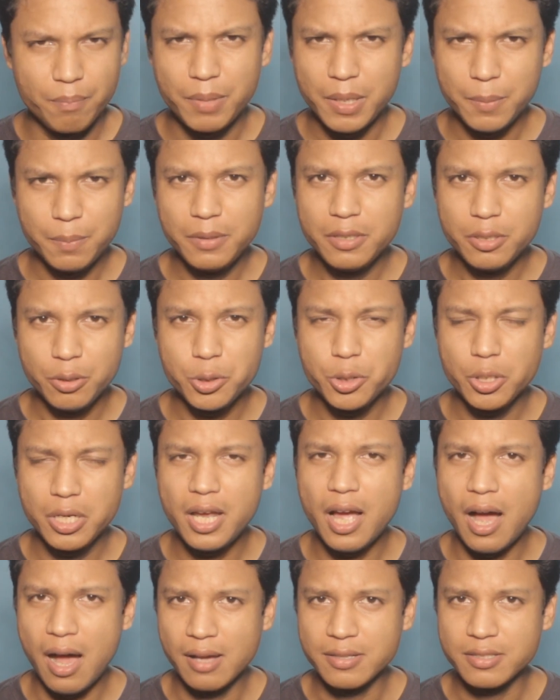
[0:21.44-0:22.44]
people
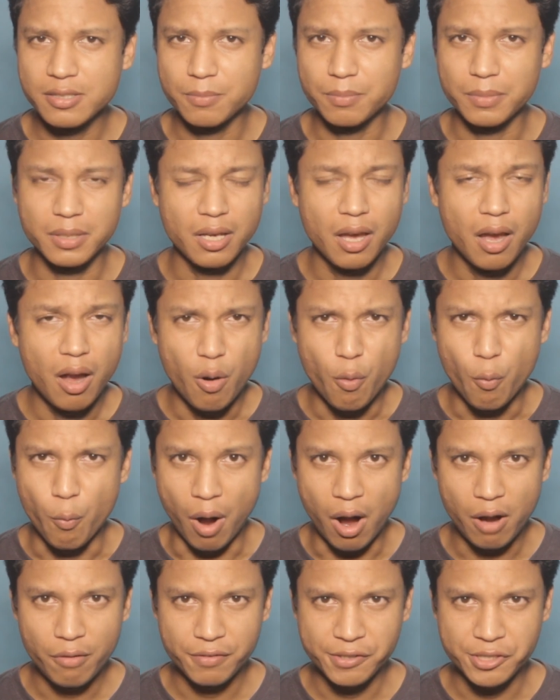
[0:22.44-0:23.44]
usually ask me,
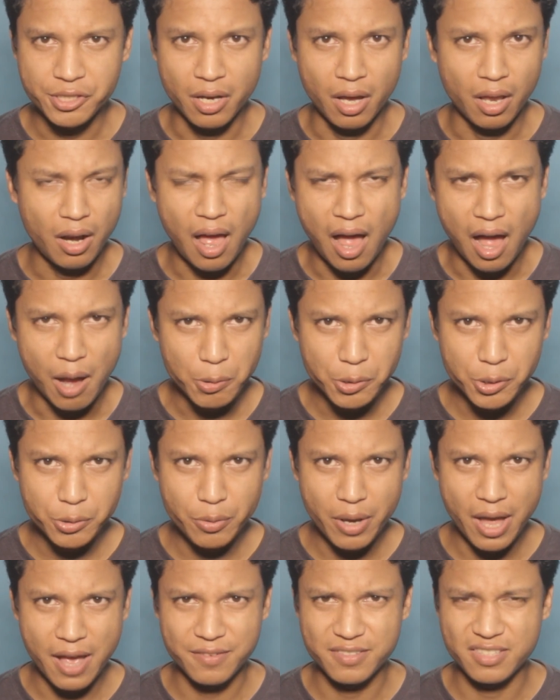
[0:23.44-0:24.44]
wow Vishal, how do
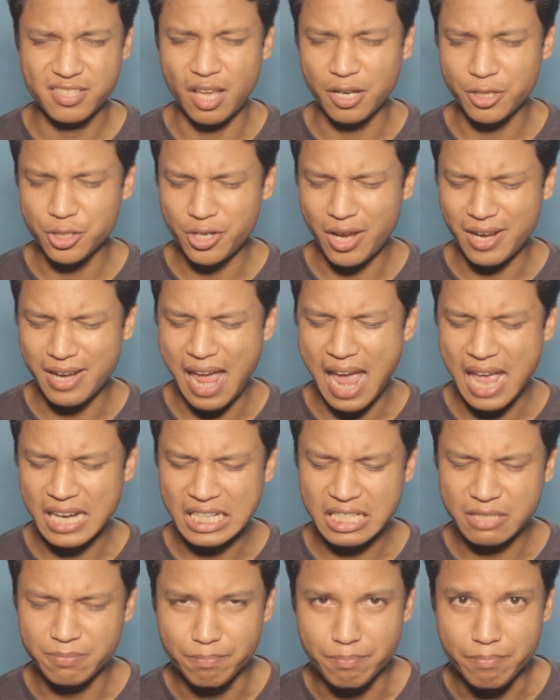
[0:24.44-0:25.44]
you have such an
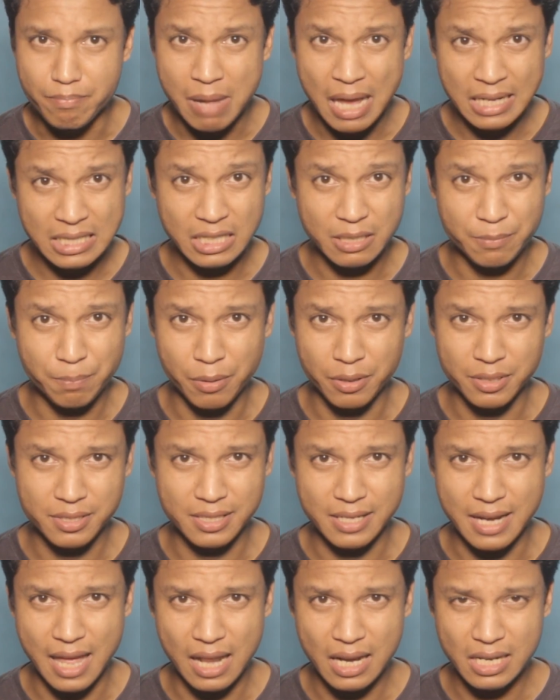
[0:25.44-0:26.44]
enigmatic
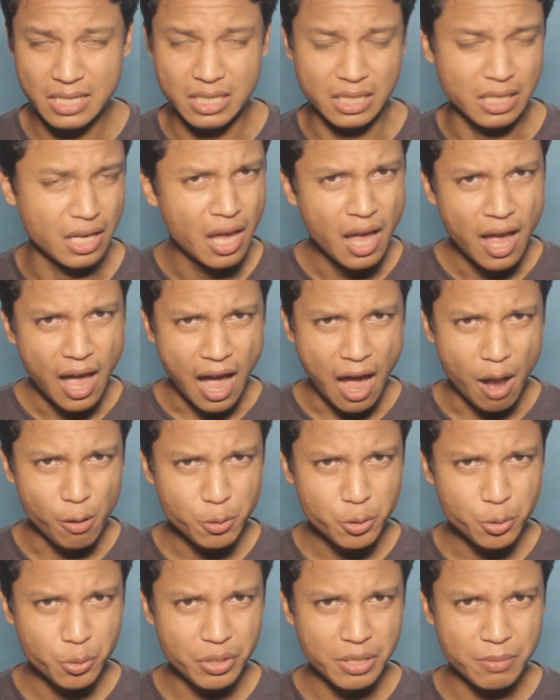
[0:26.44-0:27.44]
personality?
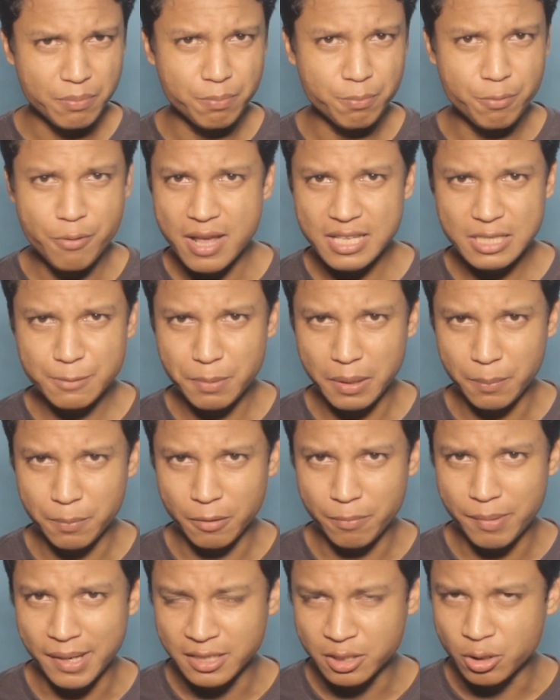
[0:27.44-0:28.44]
How do you impress
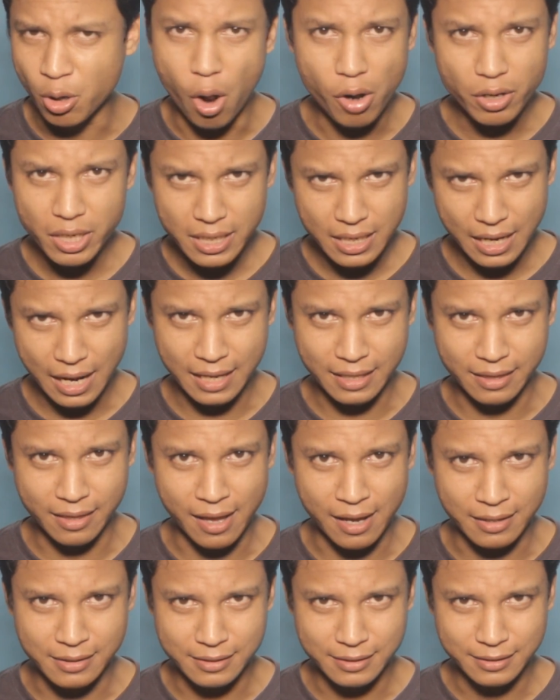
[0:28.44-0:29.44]
people by talking like
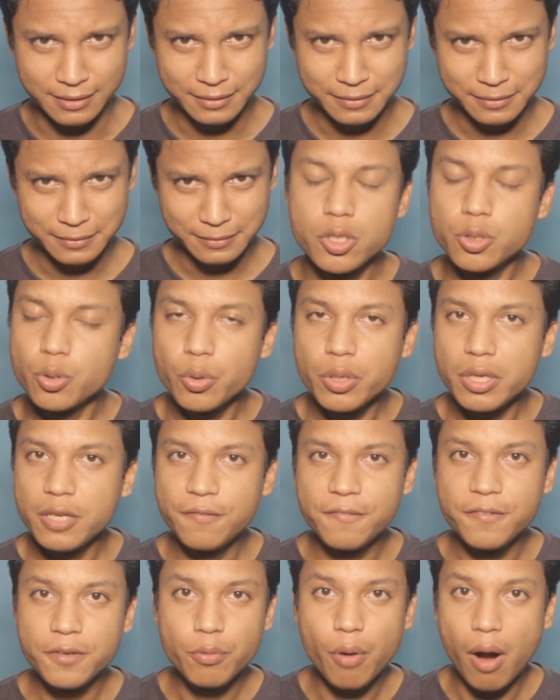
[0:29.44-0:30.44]
that? So
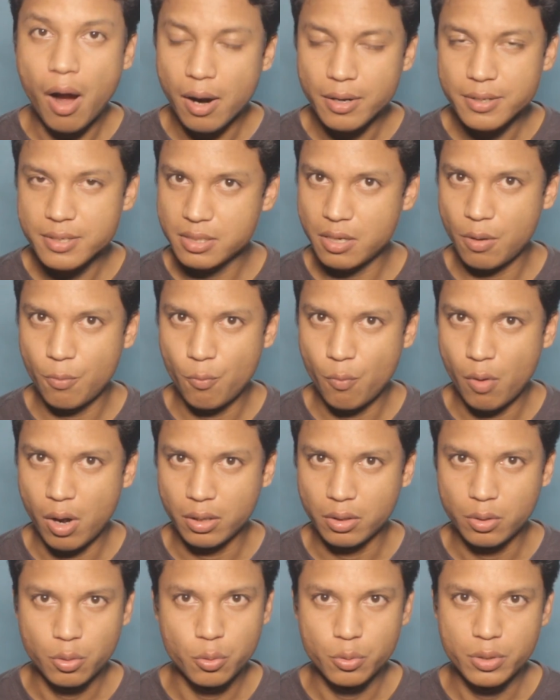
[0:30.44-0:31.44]
if you are
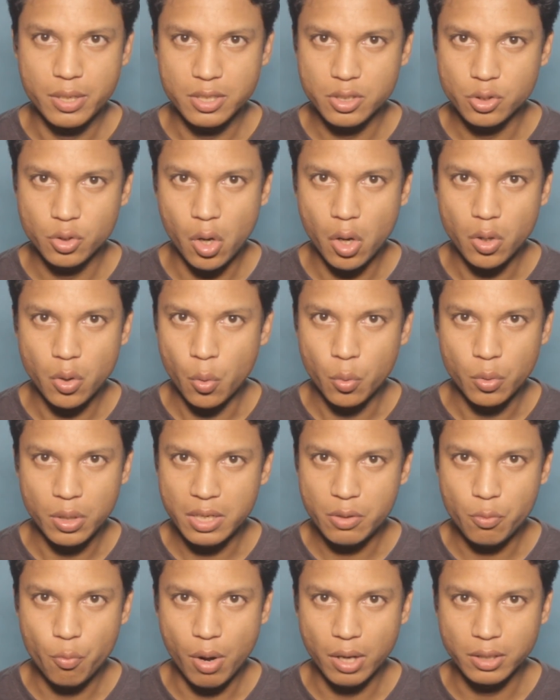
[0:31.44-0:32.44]
someone who does not
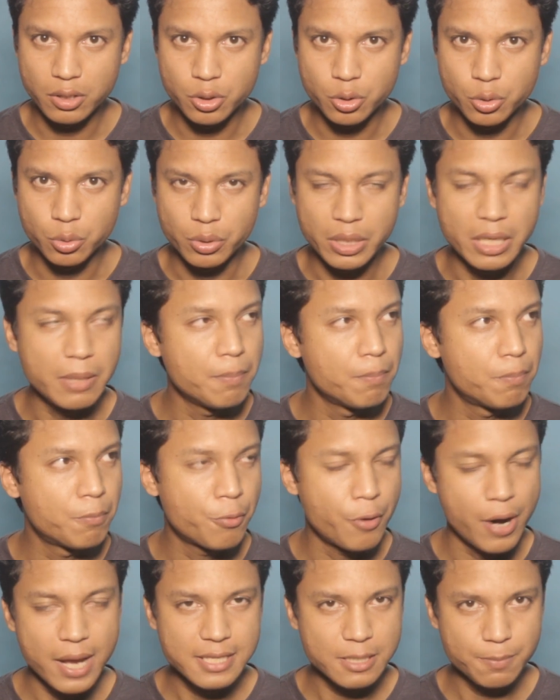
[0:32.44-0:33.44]
only want to
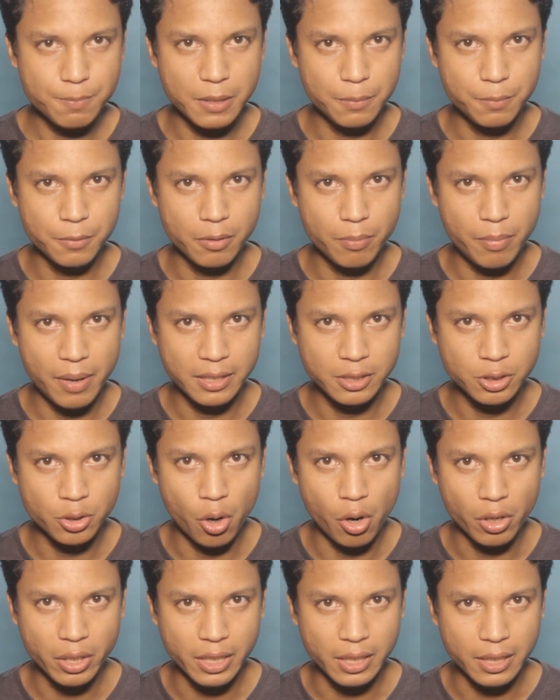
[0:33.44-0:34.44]
impress people by
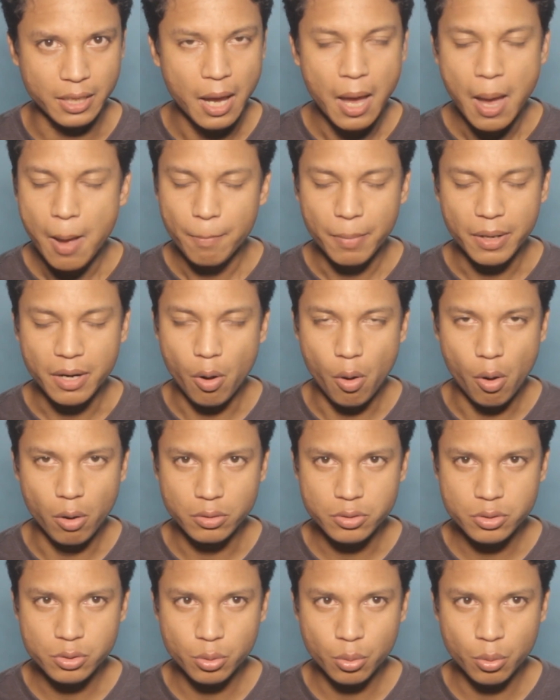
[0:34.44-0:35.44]
talking, but
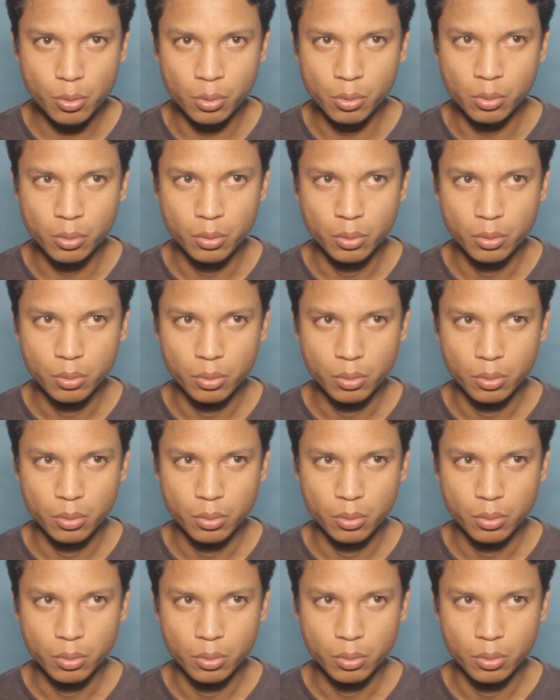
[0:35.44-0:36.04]
also